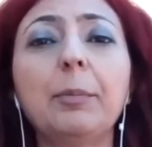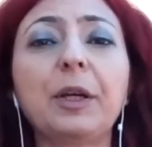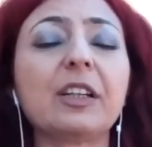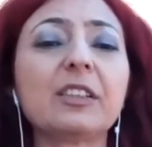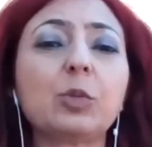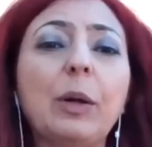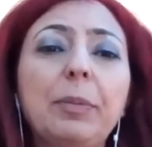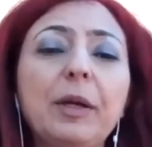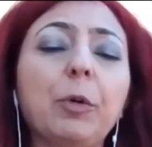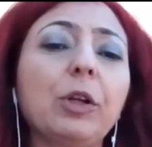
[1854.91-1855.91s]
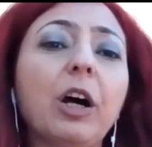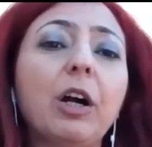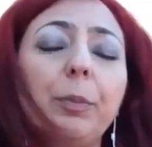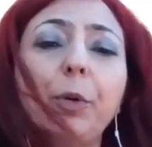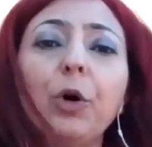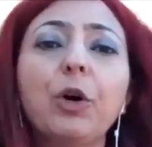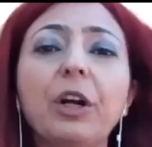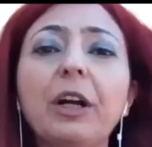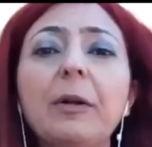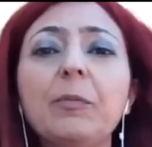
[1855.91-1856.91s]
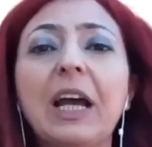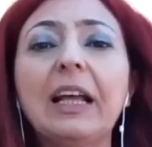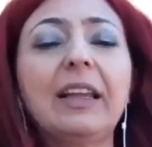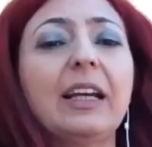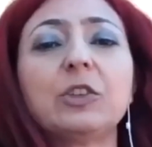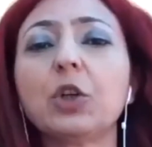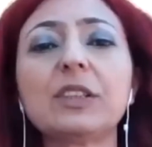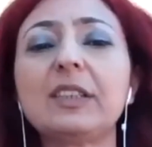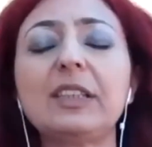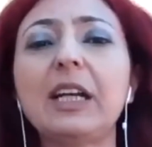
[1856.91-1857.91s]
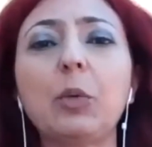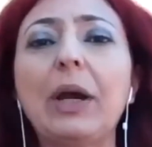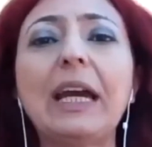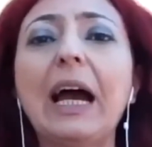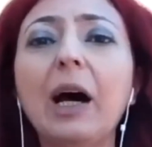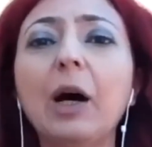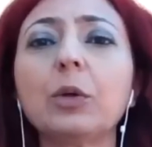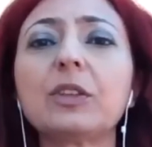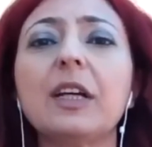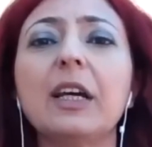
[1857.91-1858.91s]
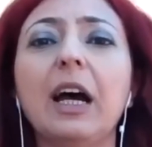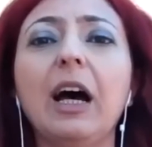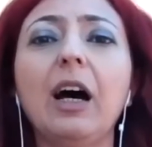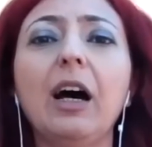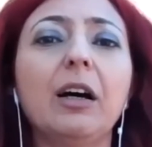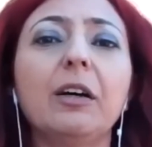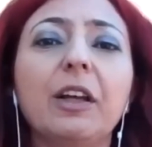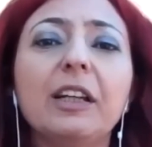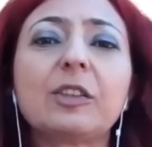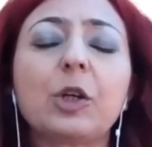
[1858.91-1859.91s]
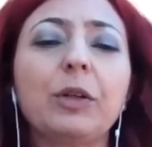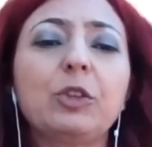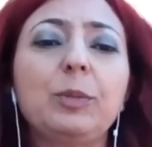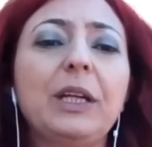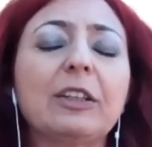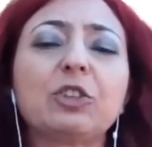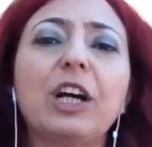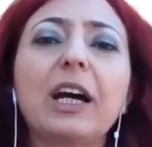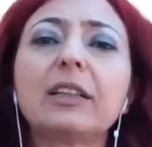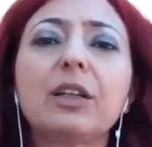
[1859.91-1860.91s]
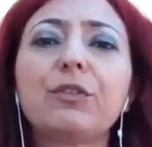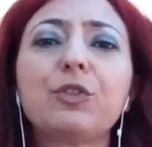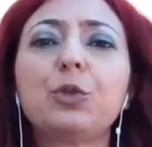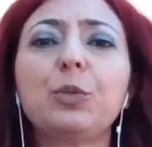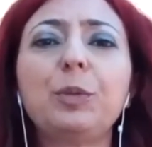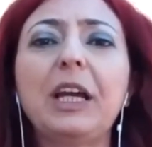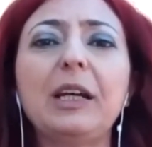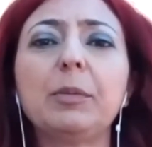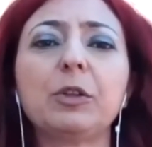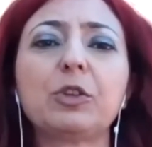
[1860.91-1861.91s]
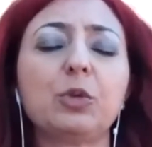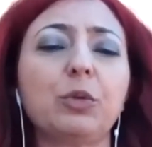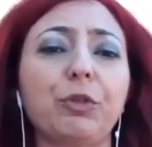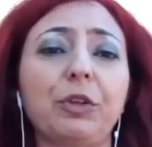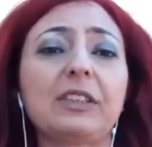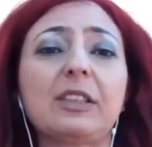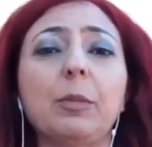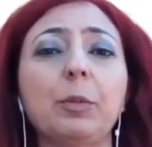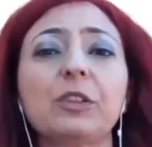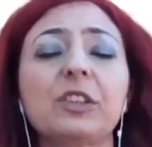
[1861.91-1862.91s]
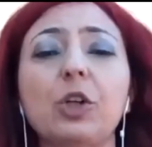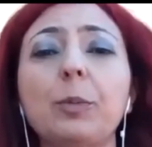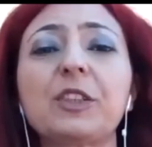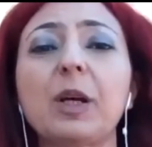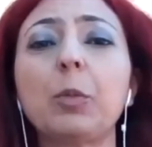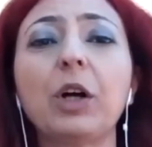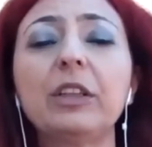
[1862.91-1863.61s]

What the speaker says: Because when people are poor and they don't see a way out, it's going to be attractive to be able to, for example, stop someone